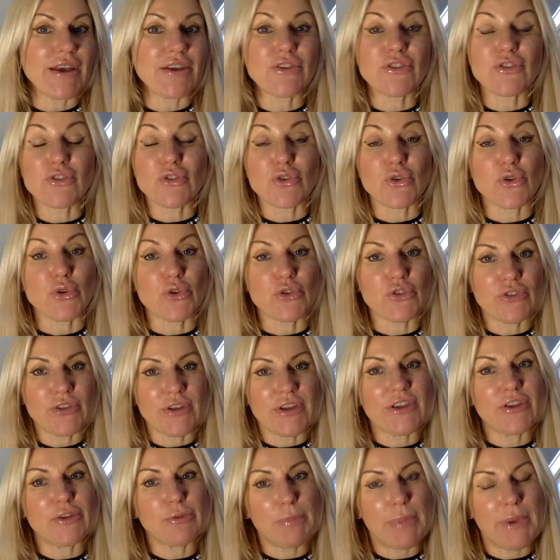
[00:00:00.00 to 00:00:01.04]
a source that
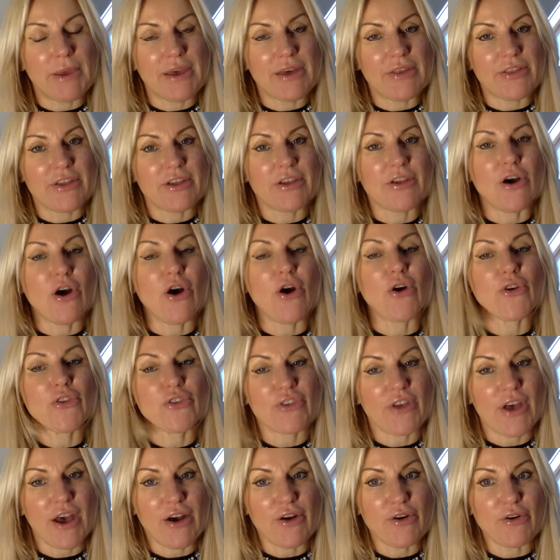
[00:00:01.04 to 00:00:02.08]
is bigger than
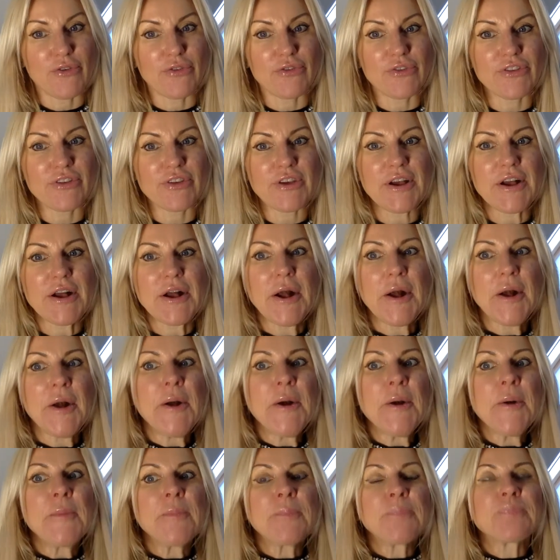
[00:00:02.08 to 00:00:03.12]
ourselves.
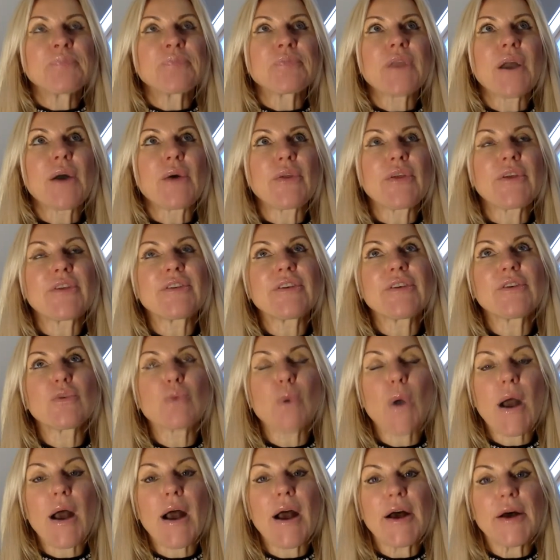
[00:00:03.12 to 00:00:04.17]
Now, this is
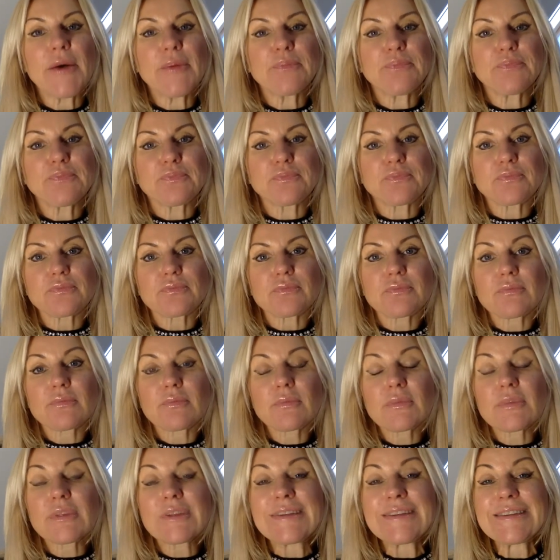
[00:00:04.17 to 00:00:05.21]
where
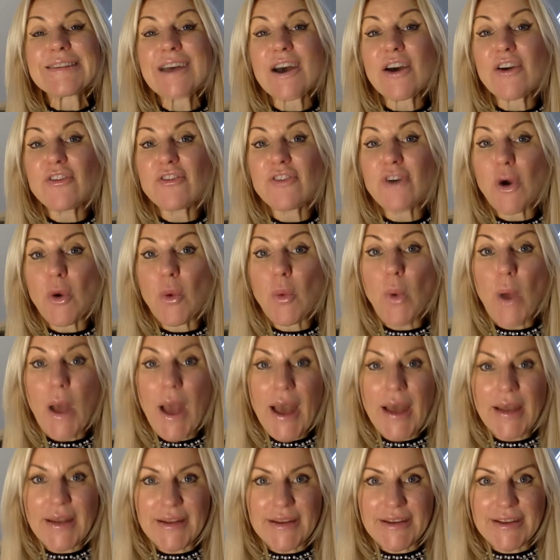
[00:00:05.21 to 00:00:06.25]

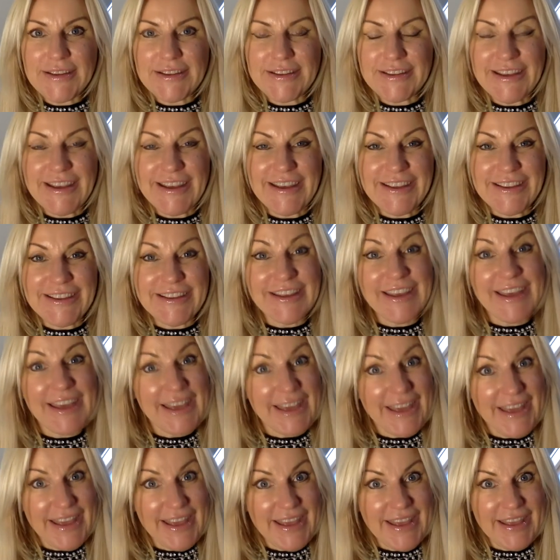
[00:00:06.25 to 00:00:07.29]
self-awareness is
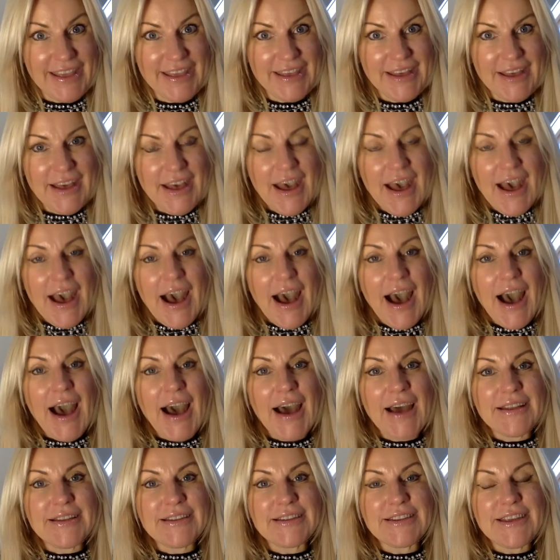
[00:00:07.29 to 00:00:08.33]
key.
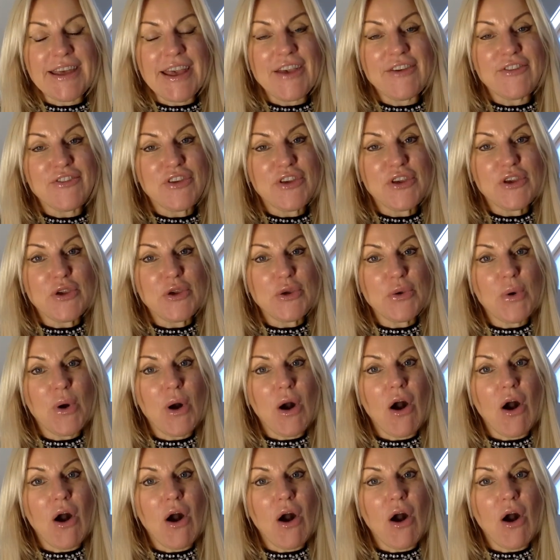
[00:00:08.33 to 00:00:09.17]
And if you